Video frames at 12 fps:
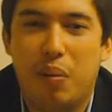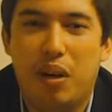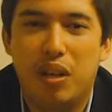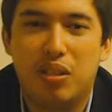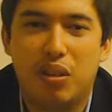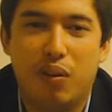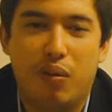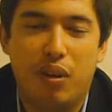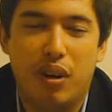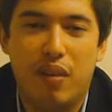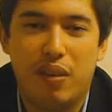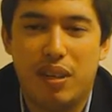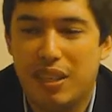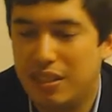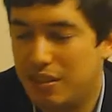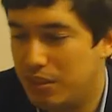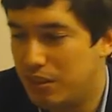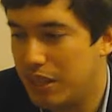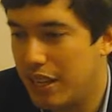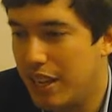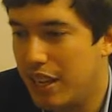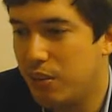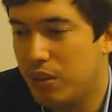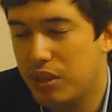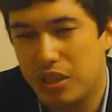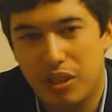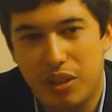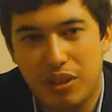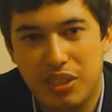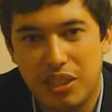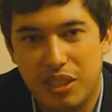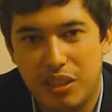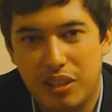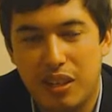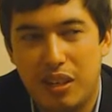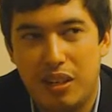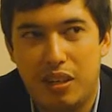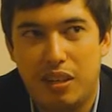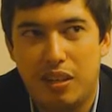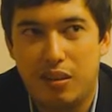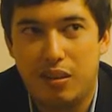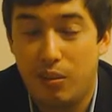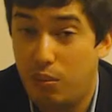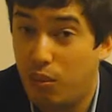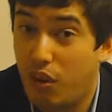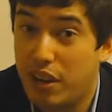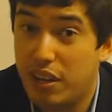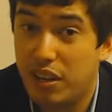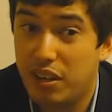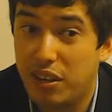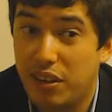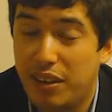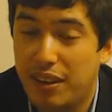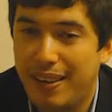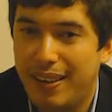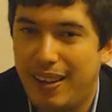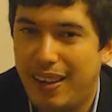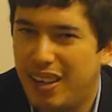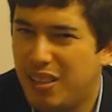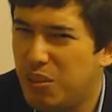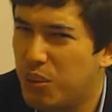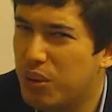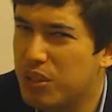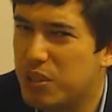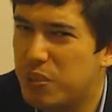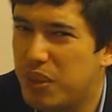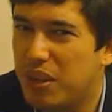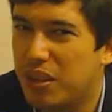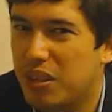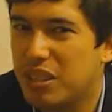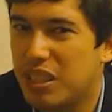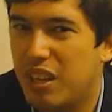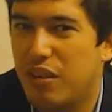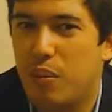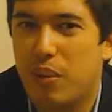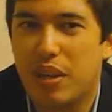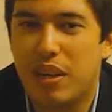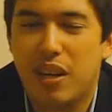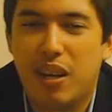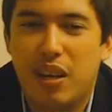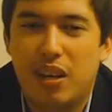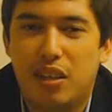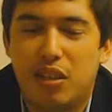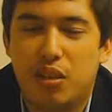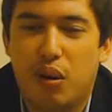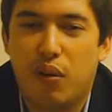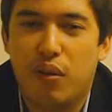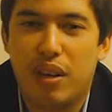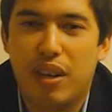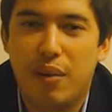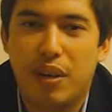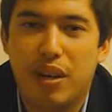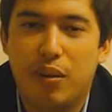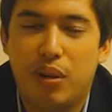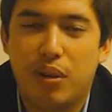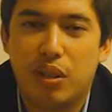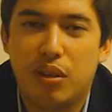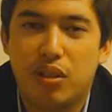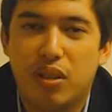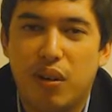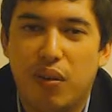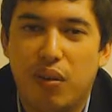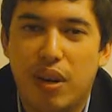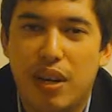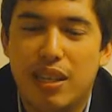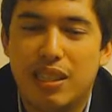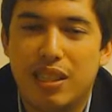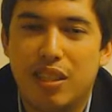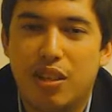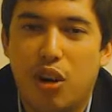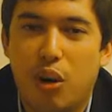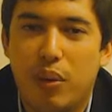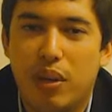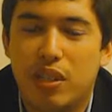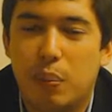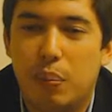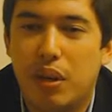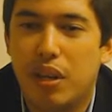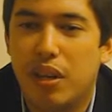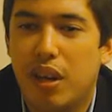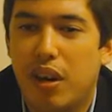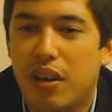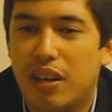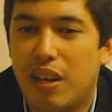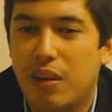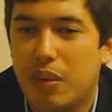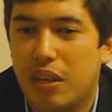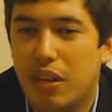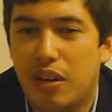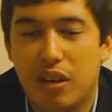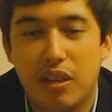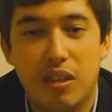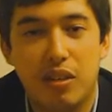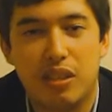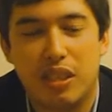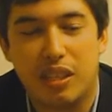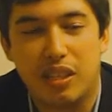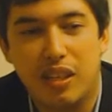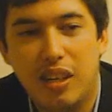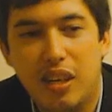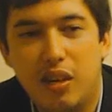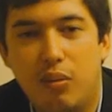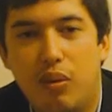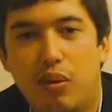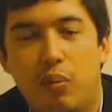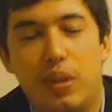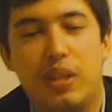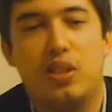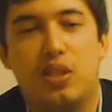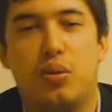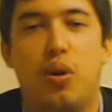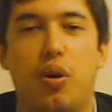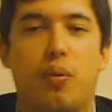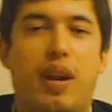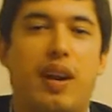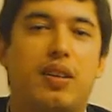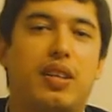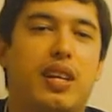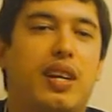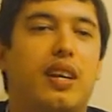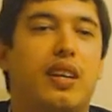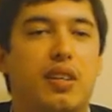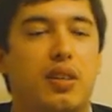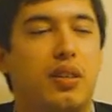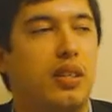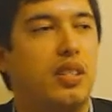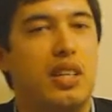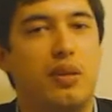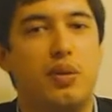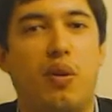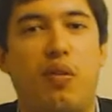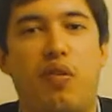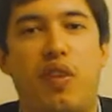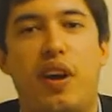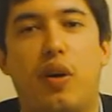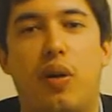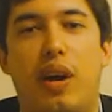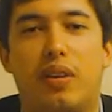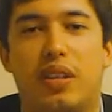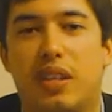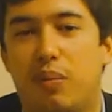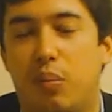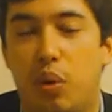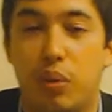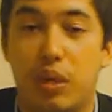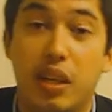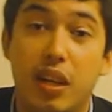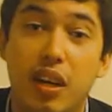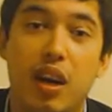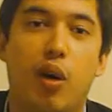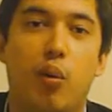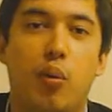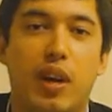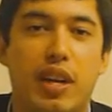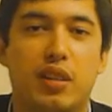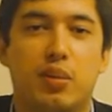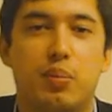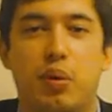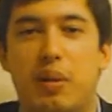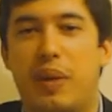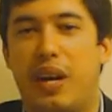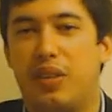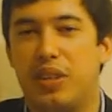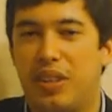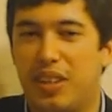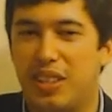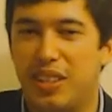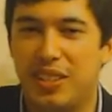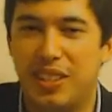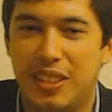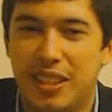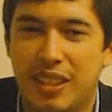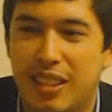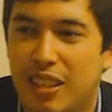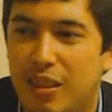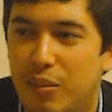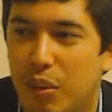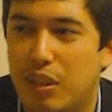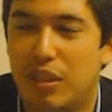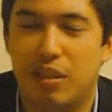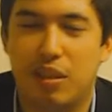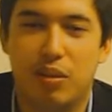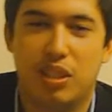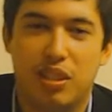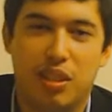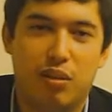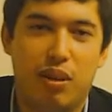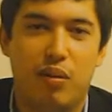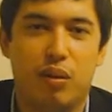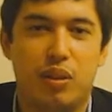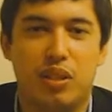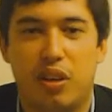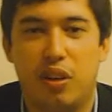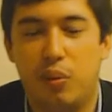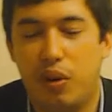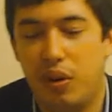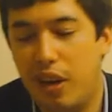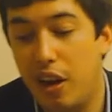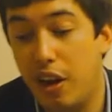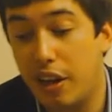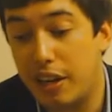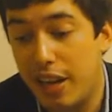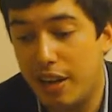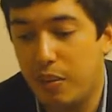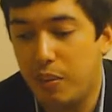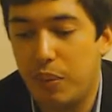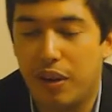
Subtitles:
But my top 3, if you didn't hear, was Alonso, Raikkonen and Rosberg. I think that will be the top 3. Let me know what your top 3 is in the comments below, and let me know who you think will be strong round here and who you think will fail round here. And probably Williams, probably Maldonado, probably goes in the gravel in turn 1 again.